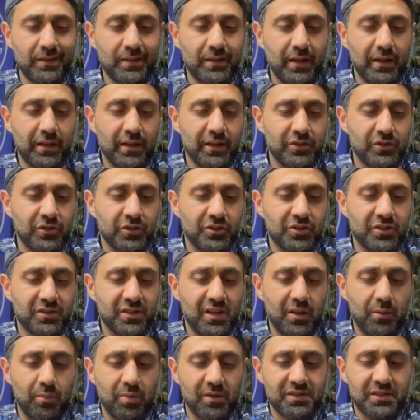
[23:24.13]
guess you should
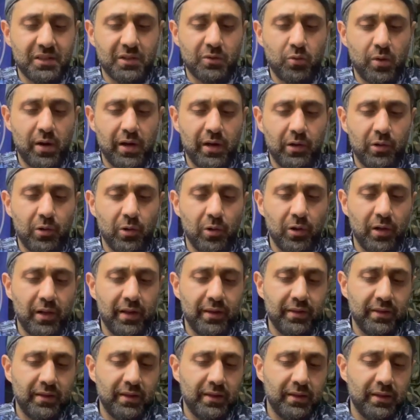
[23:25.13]
say the ballistic reticle
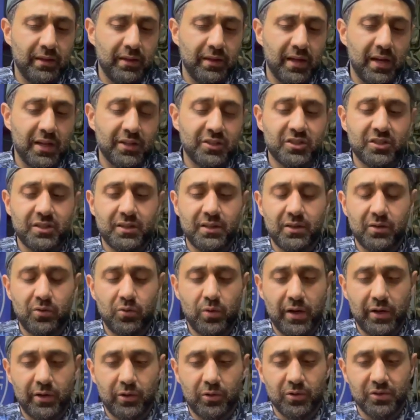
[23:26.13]
and the etched
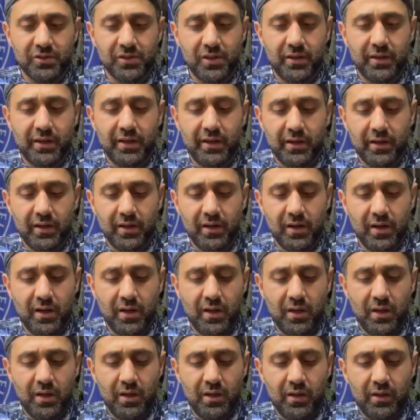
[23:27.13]
reticles on here
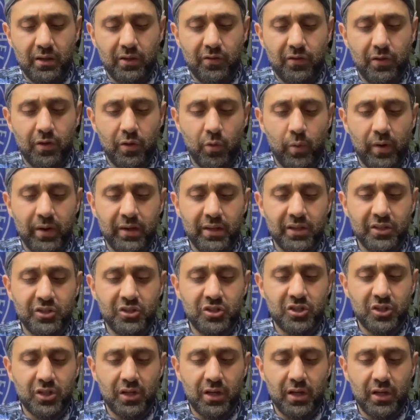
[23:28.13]
for the
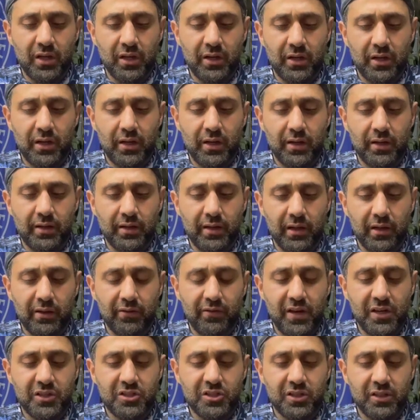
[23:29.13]
windage and
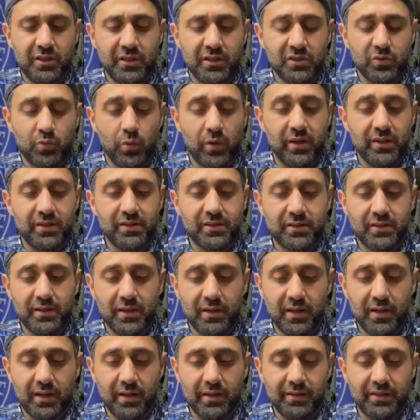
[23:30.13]
elevation is what it's
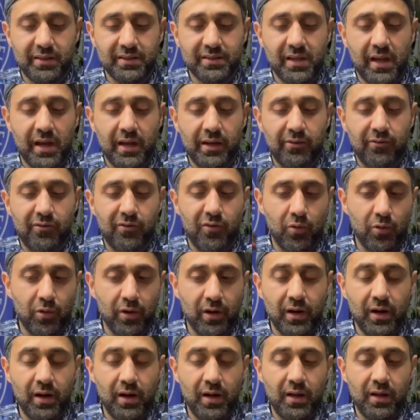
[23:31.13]
designed
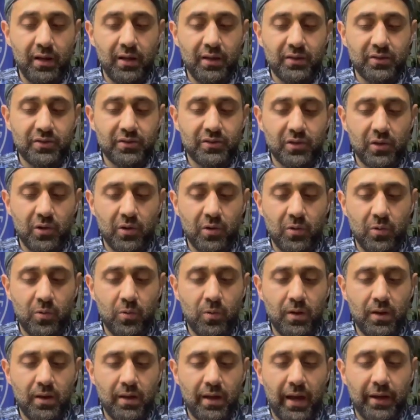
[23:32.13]
for. So
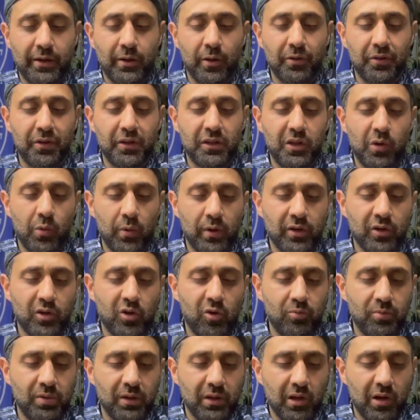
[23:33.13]
I don't think you want to
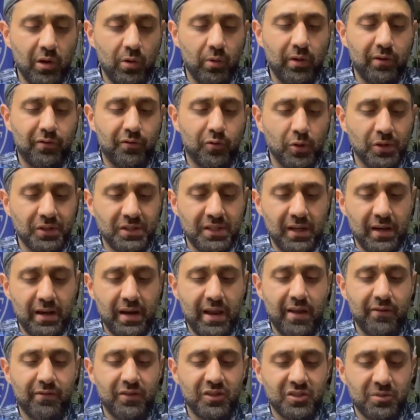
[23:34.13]
go below a
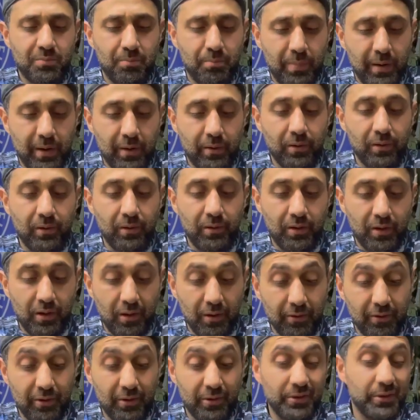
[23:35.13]
14.5-inch barrel,
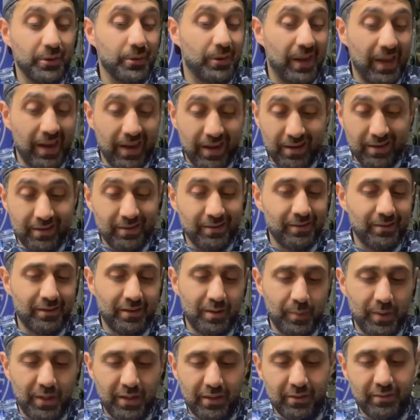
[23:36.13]
although you can. I
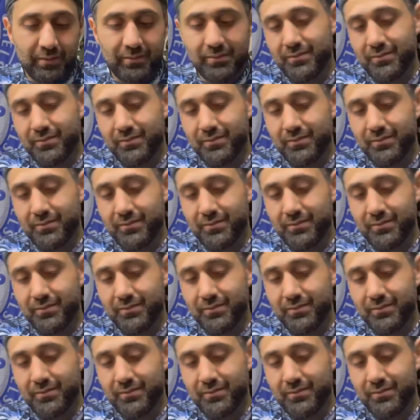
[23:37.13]
mean,